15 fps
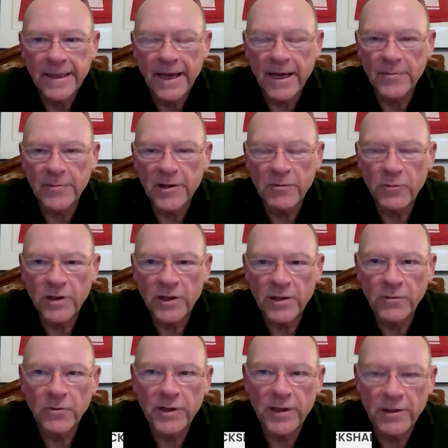Yeah, I mean,
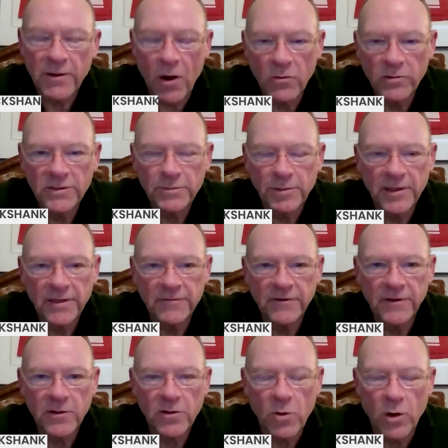we, we always believed
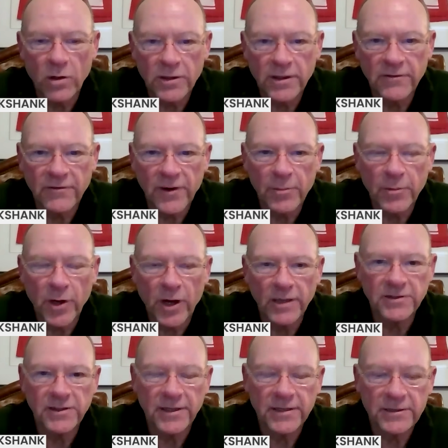in the quality of our
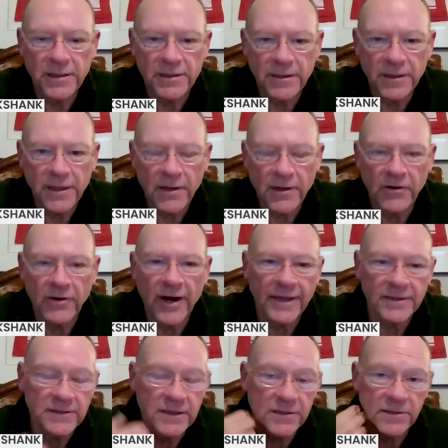projects and, and our
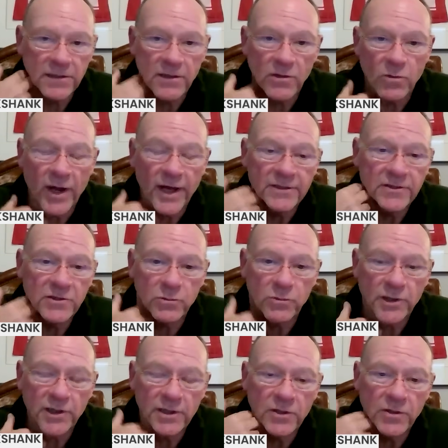assets, and the Wedge
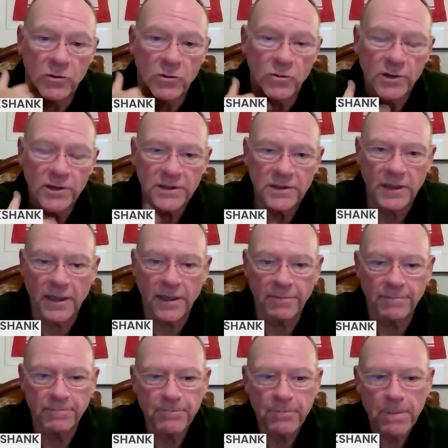we knew was,
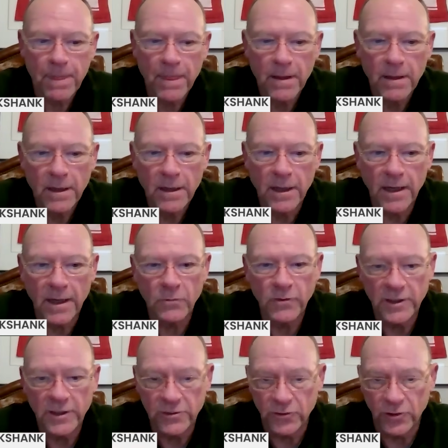um, uh,
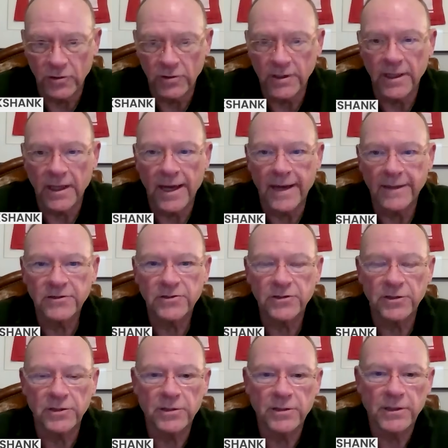we had drilled it last
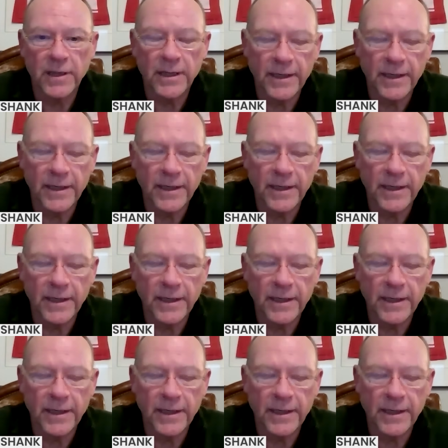year